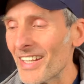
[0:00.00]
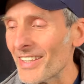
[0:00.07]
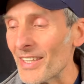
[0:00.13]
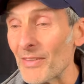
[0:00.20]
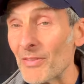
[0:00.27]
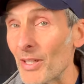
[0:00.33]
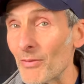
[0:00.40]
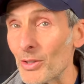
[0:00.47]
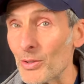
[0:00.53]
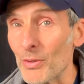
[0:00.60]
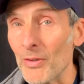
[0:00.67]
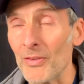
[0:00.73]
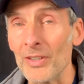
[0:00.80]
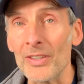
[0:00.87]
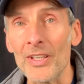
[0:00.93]
They've never
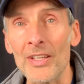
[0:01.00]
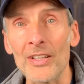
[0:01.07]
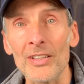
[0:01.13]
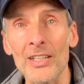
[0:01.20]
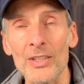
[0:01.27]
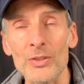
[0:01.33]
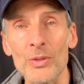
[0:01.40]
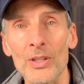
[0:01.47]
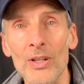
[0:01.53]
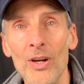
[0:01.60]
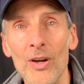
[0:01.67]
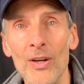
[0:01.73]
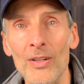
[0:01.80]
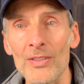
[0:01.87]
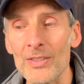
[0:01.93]
driven an electric
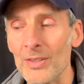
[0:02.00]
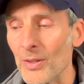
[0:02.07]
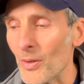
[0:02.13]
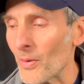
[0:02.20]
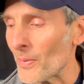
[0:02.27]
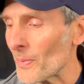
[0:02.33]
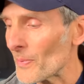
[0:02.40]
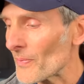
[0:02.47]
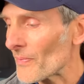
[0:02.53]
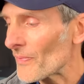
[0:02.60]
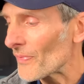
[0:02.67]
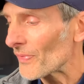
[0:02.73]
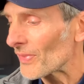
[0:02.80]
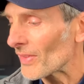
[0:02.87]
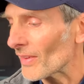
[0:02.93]
car, so
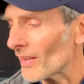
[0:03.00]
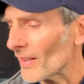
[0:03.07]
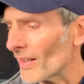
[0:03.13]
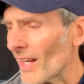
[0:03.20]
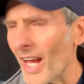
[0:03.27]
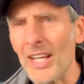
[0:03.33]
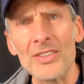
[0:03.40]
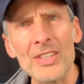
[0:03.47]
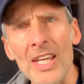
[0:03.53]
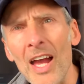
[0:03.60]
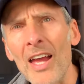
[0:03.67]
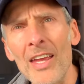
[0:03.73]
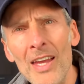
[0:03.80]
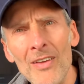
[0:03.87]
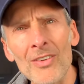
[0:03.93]
uh, actually
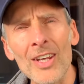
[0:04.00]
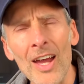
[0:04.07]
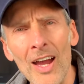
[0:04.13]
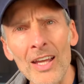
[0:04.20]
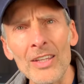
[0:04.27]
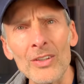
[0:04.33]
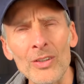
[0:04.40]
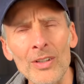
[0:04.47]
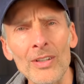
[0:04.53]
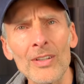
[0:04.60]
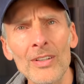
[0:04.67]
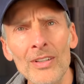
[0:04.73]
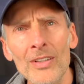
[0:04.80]
I haven't either,